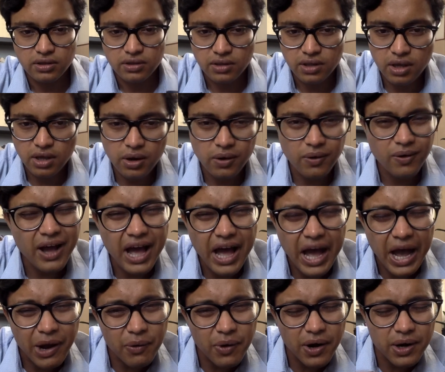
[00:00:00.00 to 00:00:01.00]
Now,
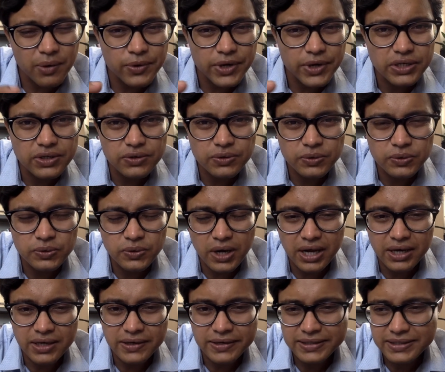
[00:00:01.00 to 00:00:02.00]
how are we to
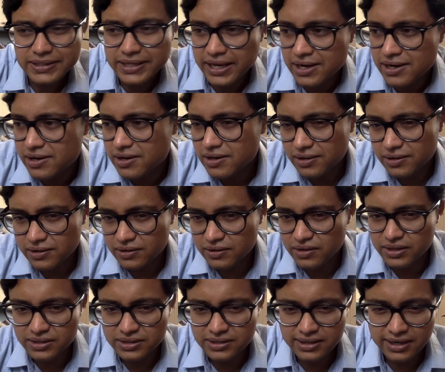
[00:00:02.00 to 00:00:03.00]
understand
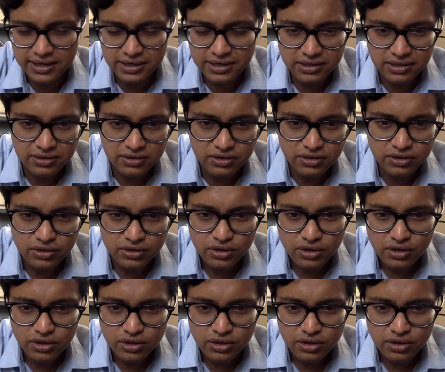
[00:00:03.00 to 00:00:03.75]
this sentence?